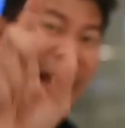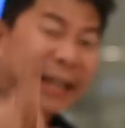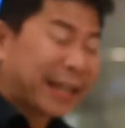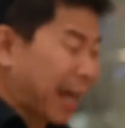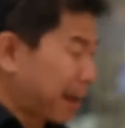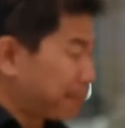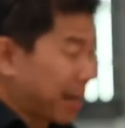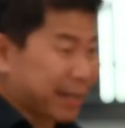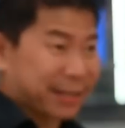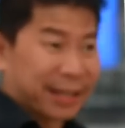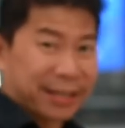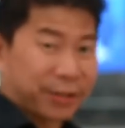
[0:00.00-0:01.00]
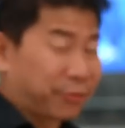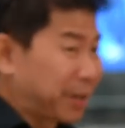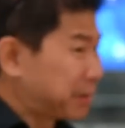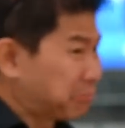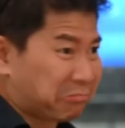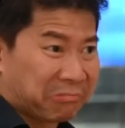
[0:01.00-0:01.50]
and that makes the
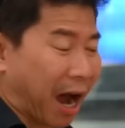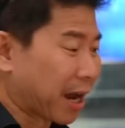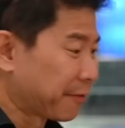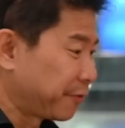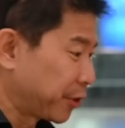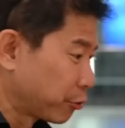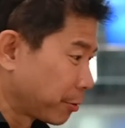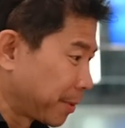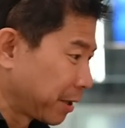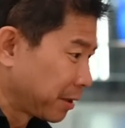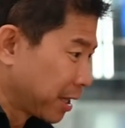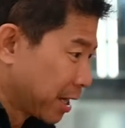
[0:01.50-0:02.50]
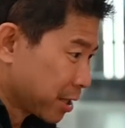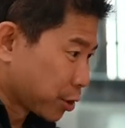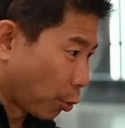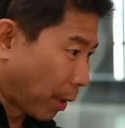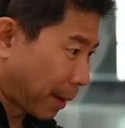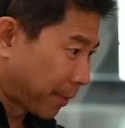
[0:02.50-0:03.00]
screen unviewable.
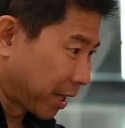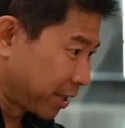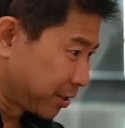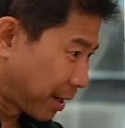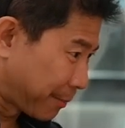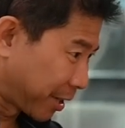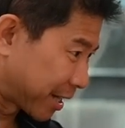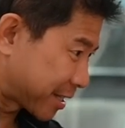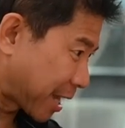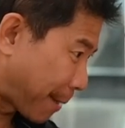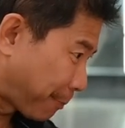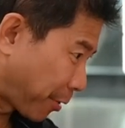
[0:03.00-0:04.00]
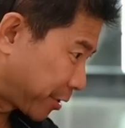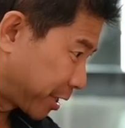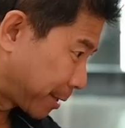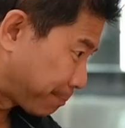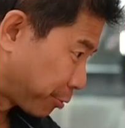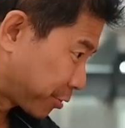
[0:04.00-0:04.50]
So what I'm gonna do, I'm gonna tap on
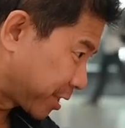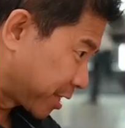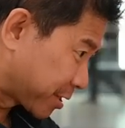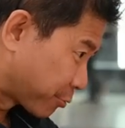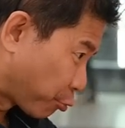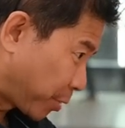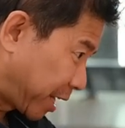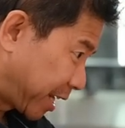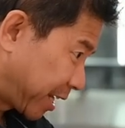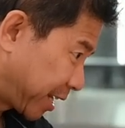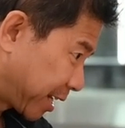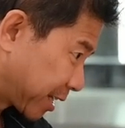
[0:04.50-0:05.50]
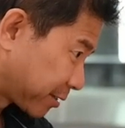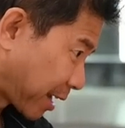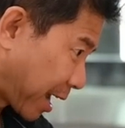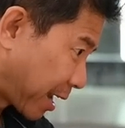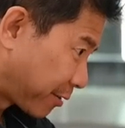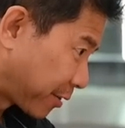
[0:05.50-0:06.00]
here, push this really near to
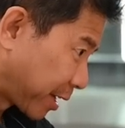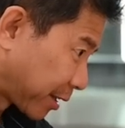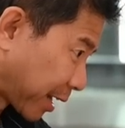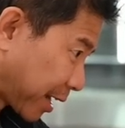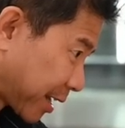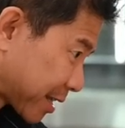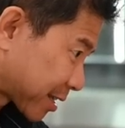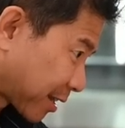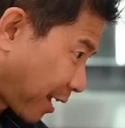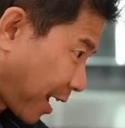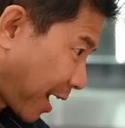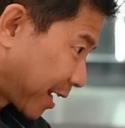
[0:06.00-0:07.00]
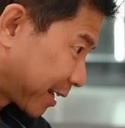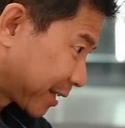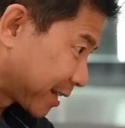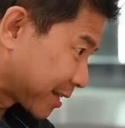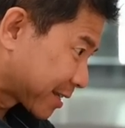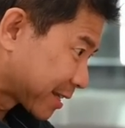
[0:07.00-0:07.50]
the handrail, and then slide
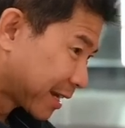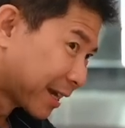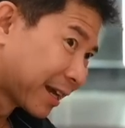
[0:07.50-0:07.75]
this